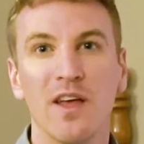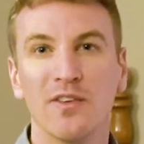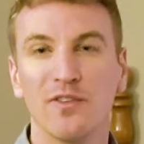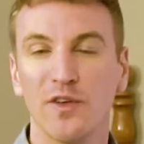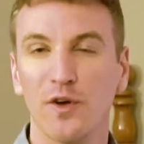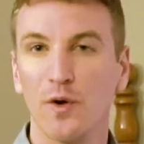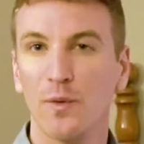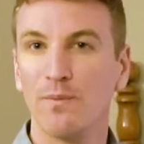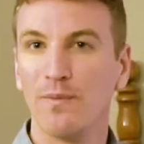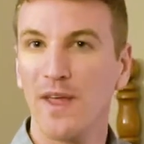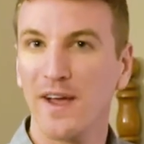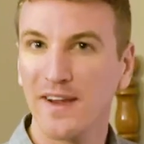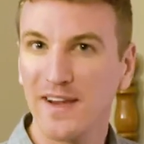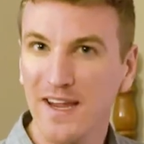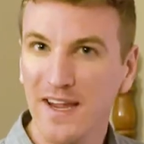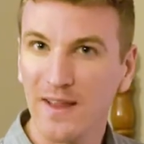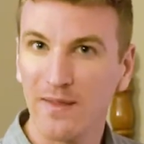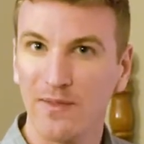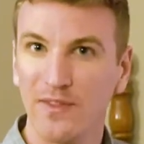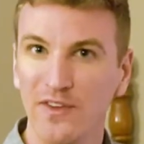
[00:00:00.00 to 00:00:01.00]
So
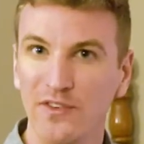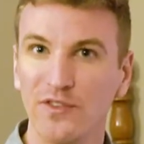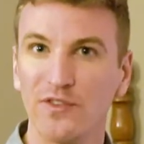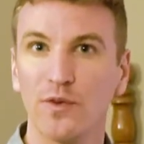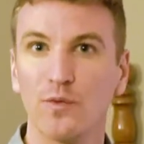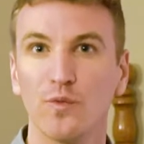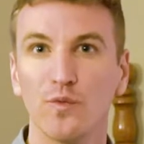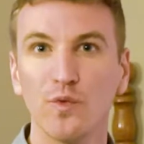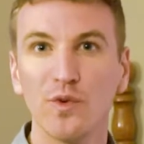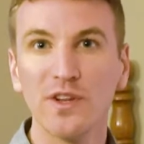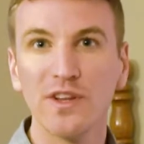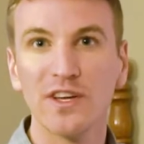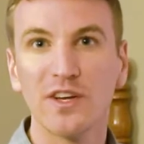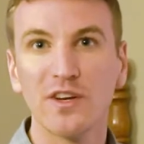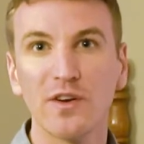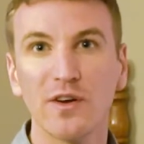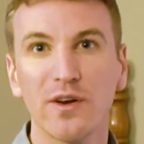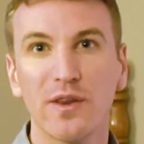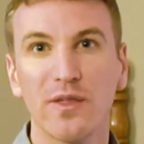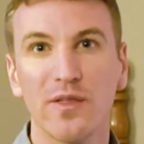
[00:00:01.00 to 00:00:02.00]
again, this is a really
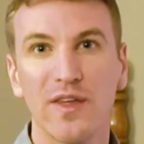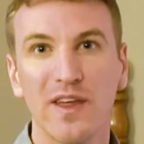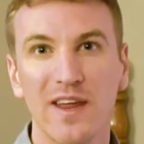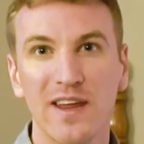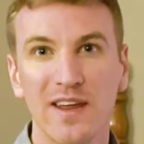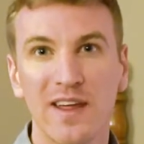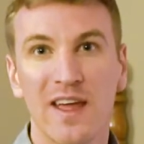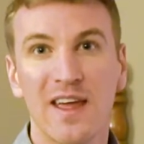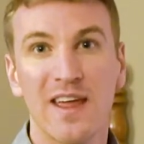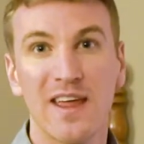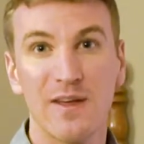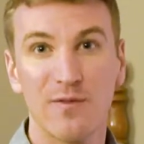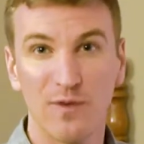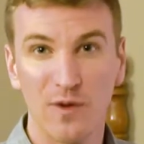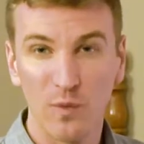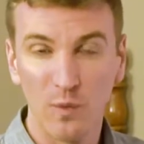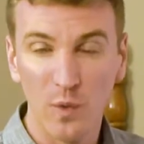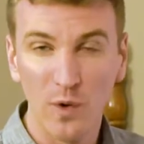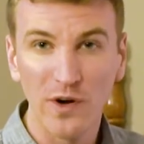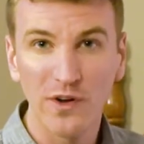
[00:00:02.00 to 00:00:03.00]
good thing if
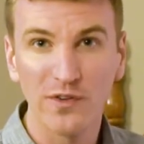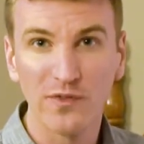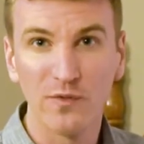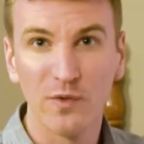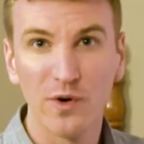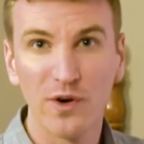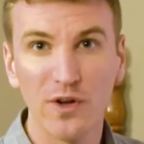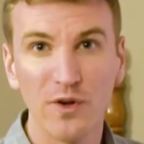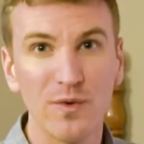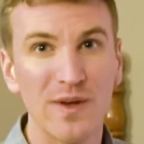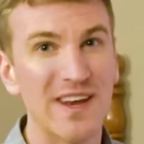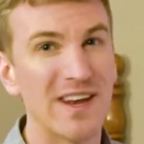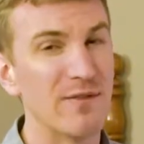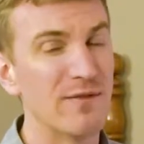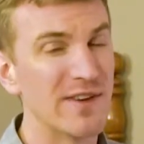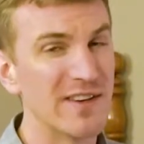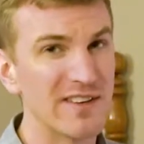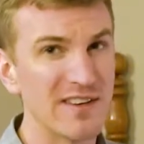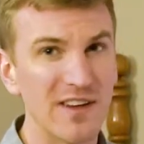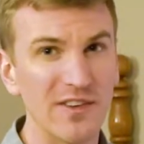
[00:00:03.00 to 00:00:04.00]
it works for you and
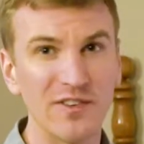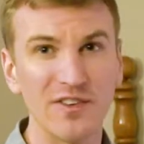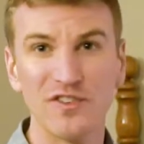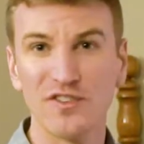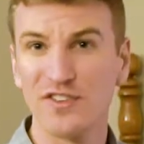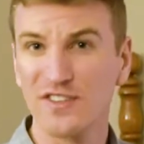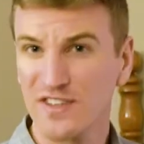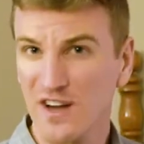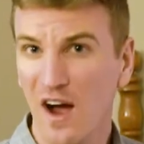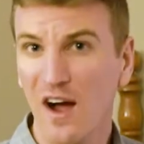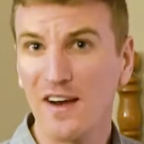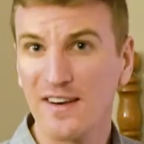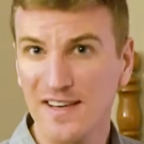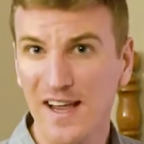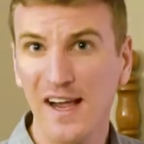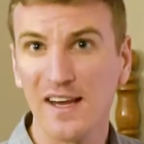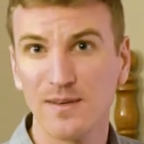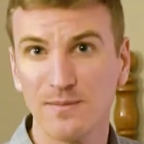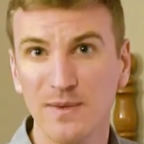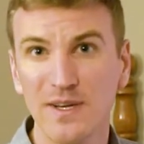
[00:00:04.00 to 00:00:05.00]
if it doesn't, just
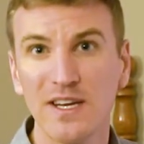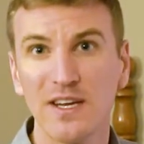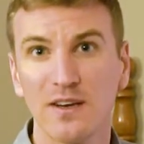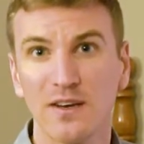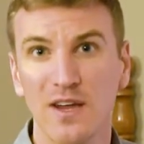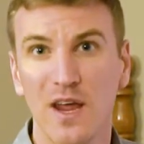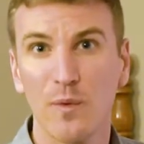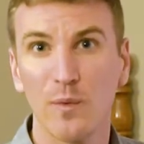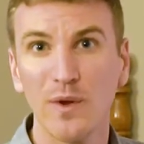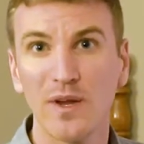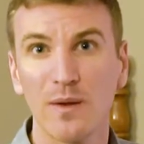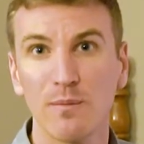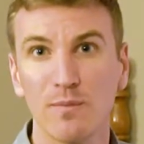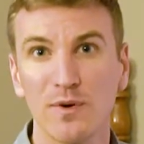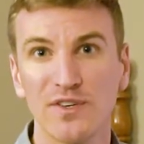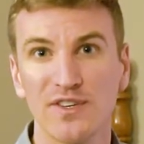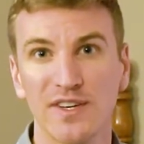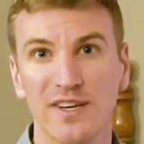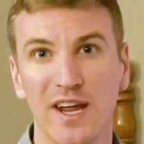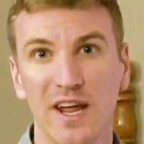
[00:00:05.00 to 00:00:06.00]
contact me and, and we can
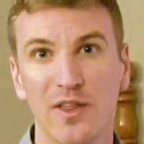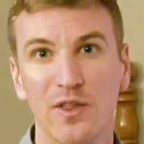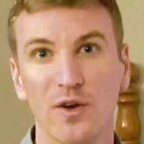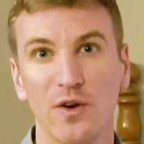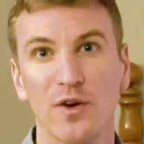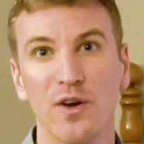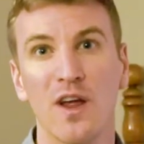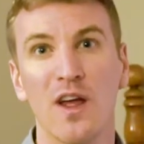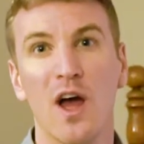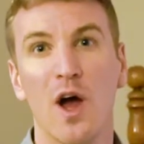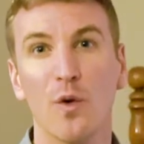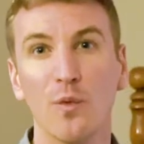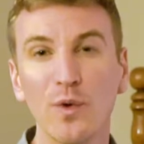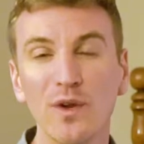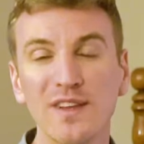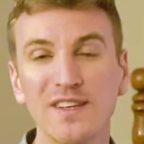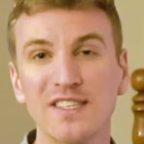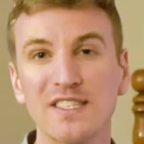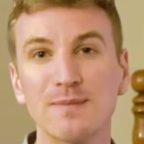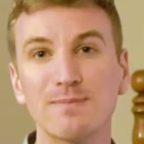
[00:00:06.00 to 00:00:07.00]
put together a
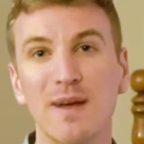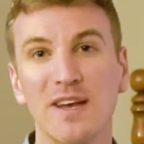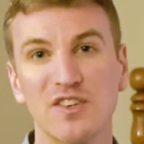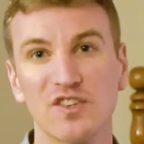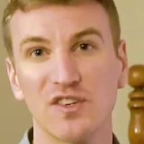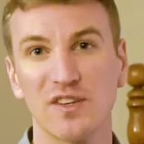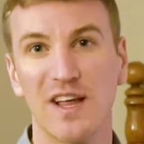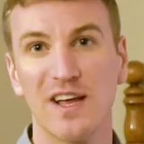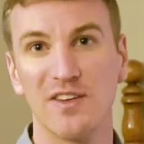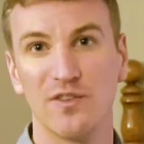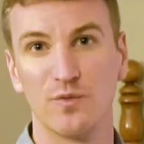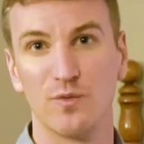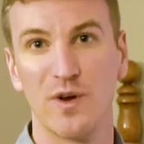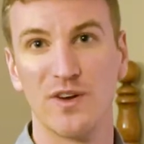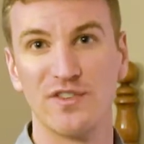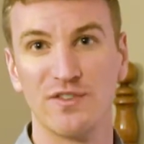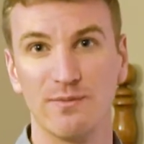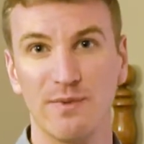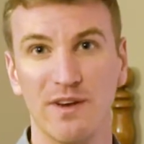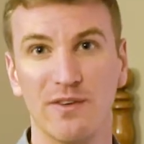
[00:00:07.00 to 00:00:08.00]
really specialized
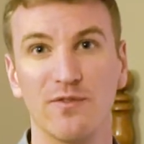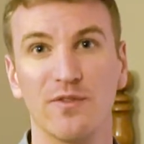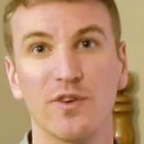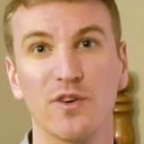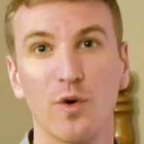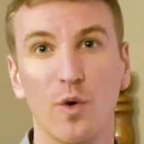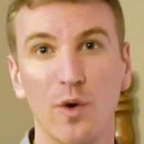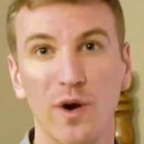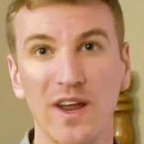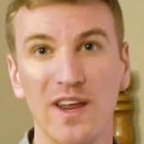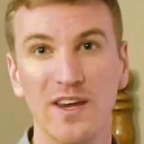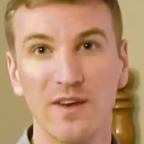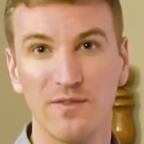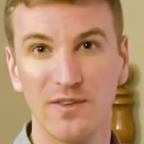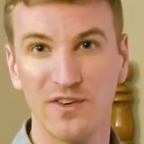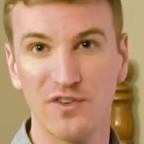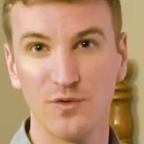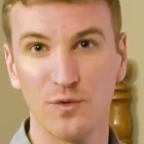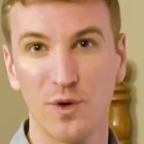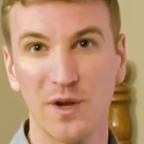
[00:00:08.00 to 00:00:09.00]
regimen for your
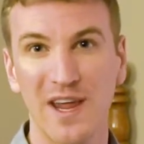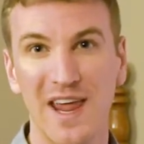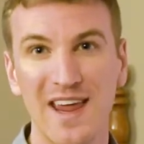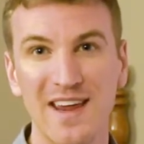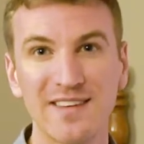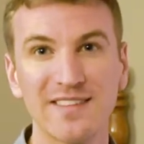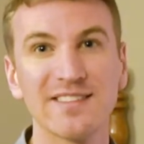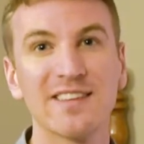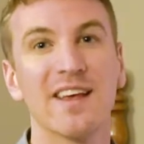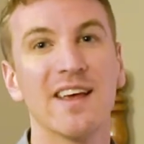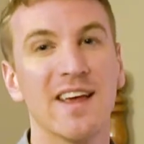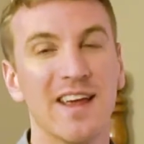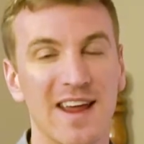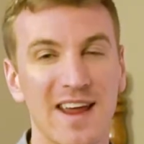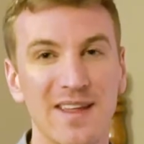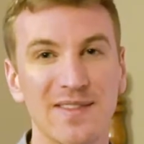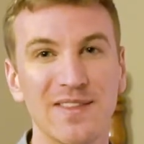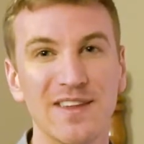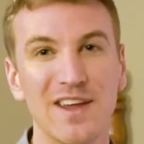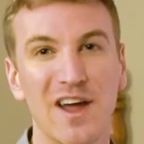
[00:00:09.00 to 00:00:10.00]
individual case
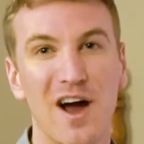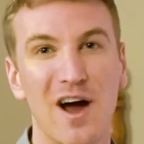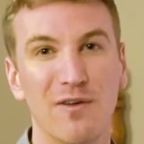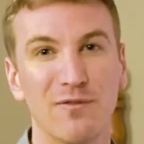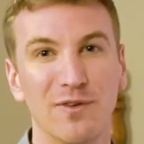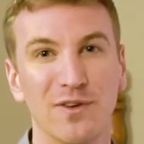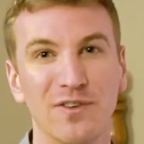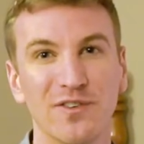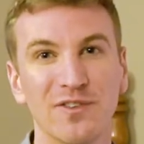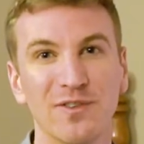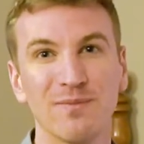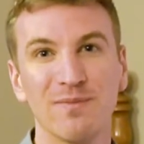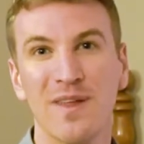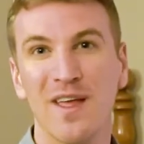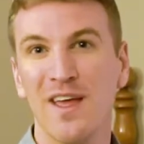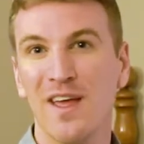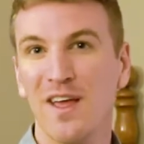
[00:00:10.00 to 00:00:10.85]
in the office.